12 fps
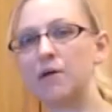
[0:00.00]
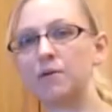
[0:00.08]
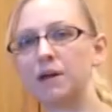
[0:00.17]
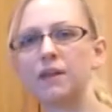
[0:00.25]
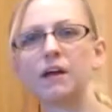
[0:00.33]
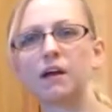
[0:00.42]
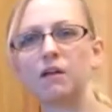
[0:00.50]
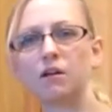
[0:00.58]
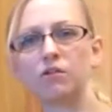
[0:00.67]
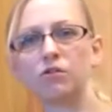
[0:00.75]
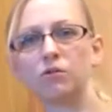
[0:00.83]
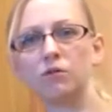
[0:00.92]
but I think I'll
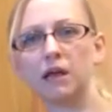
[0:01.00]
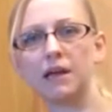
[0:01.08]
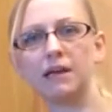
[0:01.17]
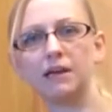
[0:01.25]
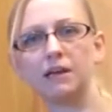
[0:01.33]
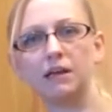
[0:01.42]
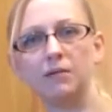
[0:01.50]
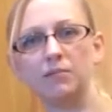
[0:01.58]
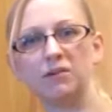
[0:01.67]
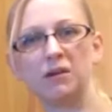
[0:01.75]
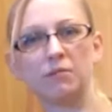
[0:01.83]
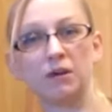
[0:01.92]
also let it keep
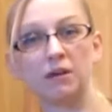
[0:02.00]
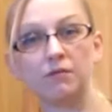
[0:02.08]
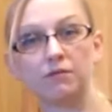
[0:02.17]
simmering